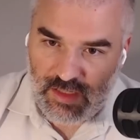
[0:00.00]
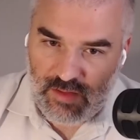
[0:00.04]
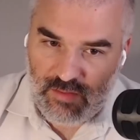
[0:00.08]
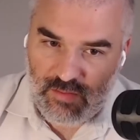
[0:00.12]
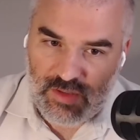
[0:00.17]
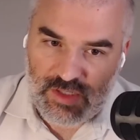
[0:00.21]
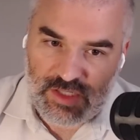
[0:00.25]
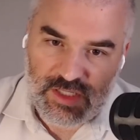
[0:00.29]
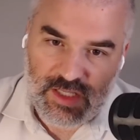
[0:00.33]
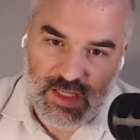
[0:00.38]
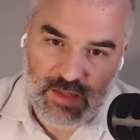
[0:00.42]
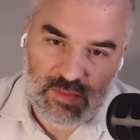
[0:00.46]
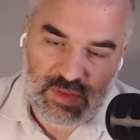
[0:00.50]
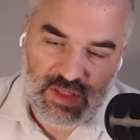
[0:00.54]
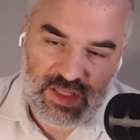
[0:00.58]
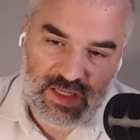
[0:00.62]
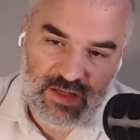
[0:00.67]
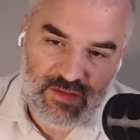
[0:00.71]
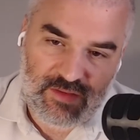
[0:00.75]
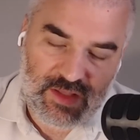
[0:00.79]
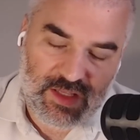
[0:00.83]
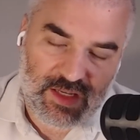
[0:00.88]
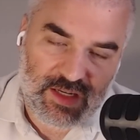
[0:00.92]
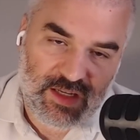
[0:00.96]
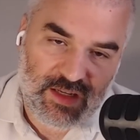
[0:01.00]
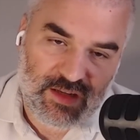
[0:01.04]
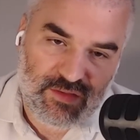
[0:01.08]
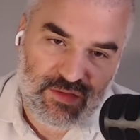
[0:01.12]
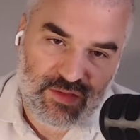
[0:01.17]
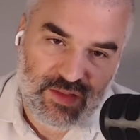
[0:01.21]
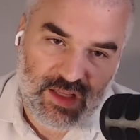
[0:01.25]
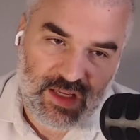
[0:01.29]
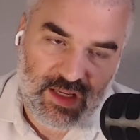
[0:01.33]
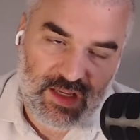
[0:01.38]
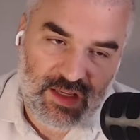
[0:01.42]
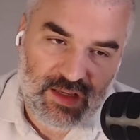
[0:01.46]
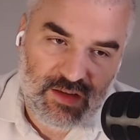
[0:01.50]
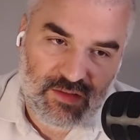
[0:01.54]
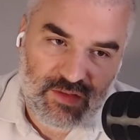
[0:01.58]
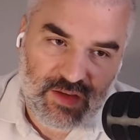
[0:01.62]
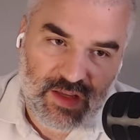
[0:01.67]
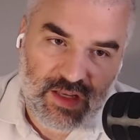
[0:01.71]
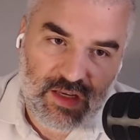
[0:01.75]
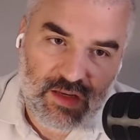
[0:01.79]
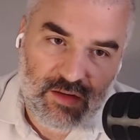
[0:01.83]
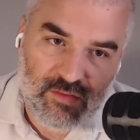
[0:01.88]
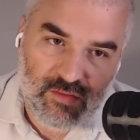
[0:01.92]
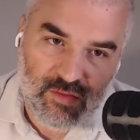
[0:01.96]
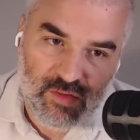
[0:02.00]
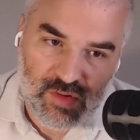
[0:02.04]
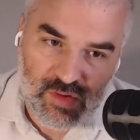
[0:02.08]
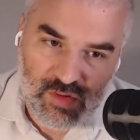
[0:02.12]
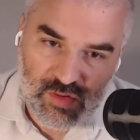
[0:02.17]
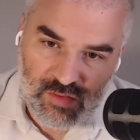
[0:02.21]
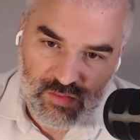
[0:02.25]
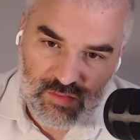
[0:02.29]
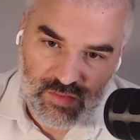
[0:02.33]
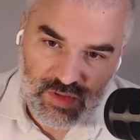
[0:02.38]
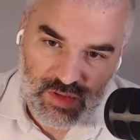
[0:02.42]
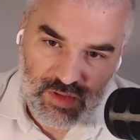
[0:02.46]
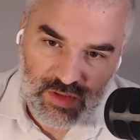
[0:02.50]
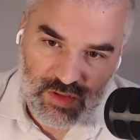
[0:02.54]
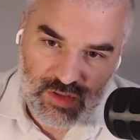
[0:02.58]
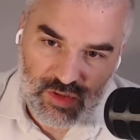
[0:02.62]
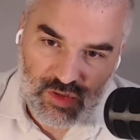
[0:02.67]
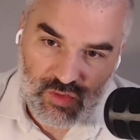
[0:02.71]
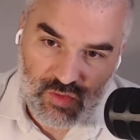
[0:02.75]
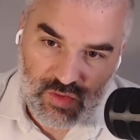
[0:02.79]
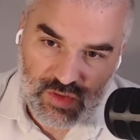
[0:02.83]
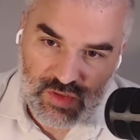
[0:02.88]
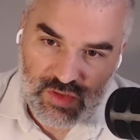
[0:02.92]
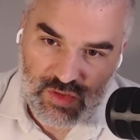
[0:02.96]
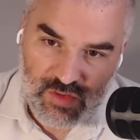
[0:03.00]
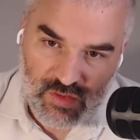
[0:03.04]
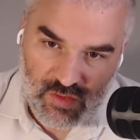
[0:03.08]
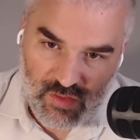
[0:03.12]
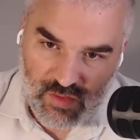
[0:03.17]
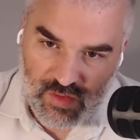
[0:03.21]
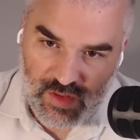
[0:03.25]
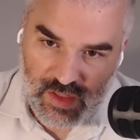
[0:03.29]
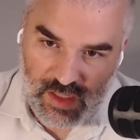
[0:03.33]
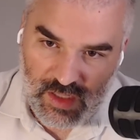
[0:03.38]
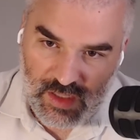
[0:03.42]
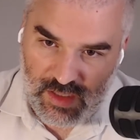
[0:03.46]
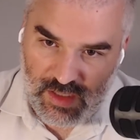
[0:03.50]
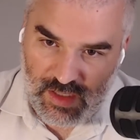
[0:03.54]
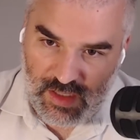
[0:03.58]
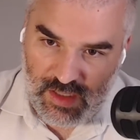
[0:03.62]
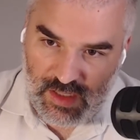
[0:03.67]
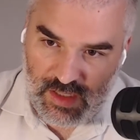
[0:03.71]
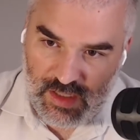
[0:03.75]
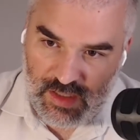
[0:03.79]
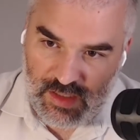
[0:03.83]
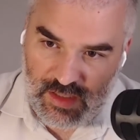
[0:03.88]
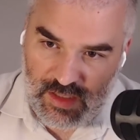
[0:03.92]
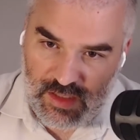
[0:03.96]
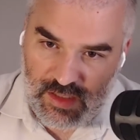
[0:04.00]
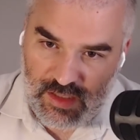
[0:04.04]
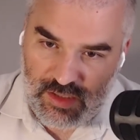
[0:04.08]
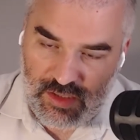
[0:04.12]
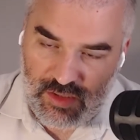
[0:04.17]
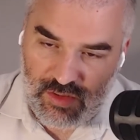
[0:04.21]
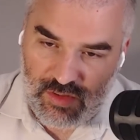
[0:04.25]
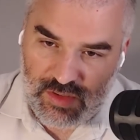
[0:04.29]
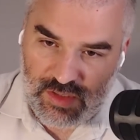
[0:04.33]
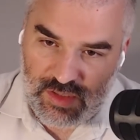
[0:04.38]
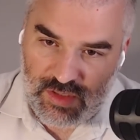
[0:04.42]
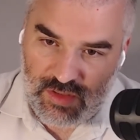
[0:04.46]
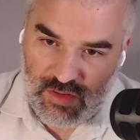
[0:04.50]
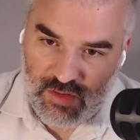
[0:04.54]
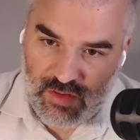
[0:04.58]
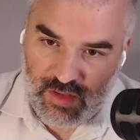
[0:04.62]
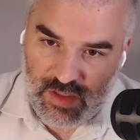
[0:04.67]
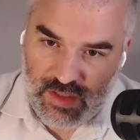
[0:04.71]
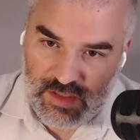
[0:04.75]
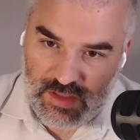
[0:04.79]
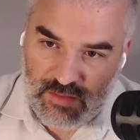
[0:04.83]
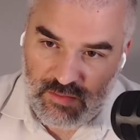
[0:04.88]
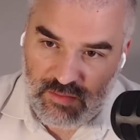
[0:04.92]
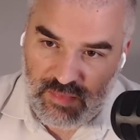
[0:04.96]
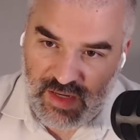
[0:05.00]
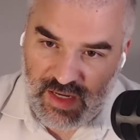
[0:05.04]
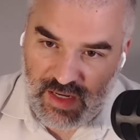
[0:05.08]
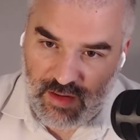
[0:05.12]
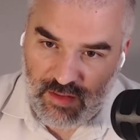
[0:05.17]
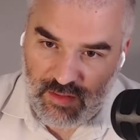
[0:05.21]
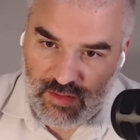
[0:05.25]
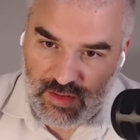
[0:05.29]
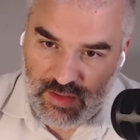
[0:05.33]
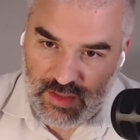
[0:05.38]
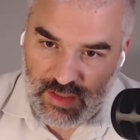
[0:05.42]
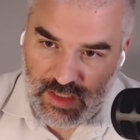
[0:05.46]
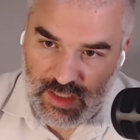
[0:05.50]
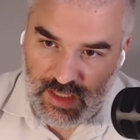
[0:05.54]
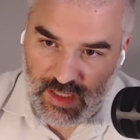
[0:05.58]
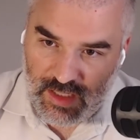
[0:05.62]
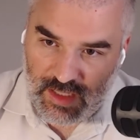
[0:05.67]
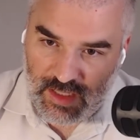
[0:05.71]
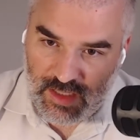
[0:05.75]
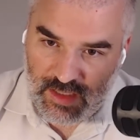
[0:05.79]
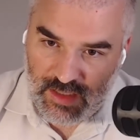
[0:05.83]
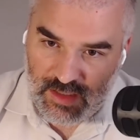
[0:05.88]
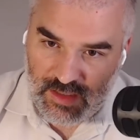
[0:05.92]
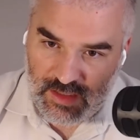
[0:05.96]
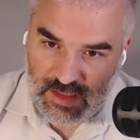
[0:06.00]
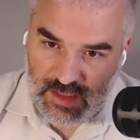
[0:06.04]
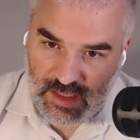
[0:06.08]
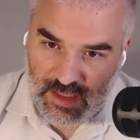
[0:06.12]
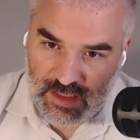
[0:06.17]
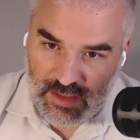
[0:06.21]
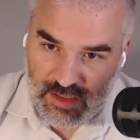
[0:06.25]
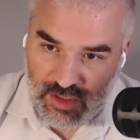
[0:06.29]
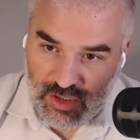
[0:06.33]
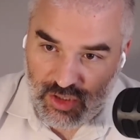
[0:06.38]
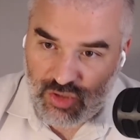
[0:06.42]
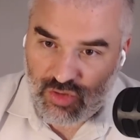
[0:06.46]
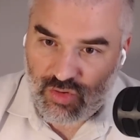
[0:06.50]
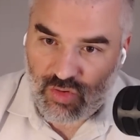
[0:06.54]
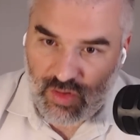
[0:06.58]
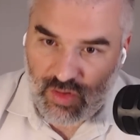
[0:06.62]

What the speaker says: which they believe that if they give any room to the Jewish story, then the Jewish story is empowered and can destroy